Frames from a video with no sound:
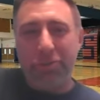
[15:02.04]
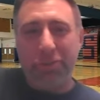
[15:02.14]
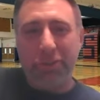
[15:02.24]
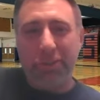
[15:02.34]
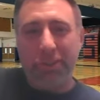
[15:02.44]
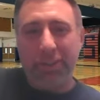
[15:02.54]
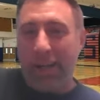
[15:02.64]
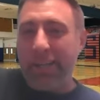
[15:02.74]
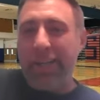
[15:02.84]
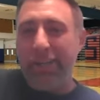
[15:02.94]
for a
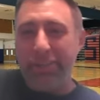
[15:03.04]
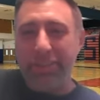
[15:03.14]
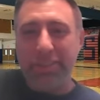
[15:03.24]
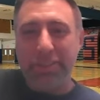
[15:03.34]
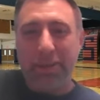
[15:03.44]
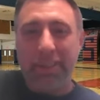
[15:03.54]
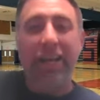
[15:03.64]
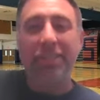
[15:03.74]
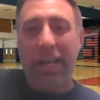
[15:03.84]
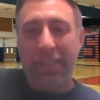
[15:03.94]
lot of years since my
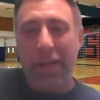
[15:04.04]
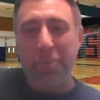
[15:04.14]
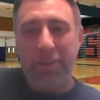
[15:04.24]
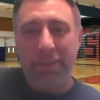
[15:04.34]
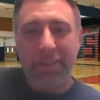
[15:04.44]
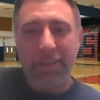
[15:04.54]
days at Lebanon.